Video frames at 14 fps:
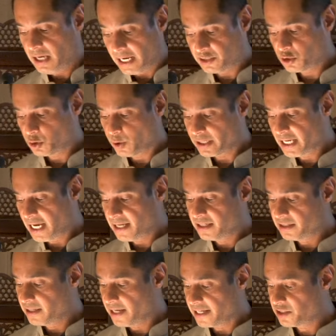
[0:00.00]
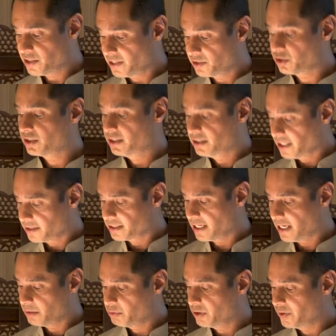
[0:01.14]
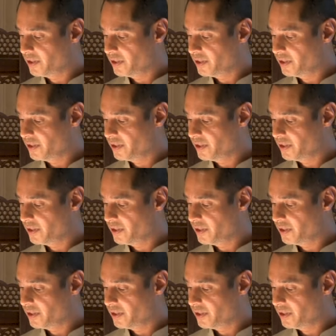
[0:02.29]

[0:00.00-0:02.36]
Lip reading: And so again in the 9th century, yet again we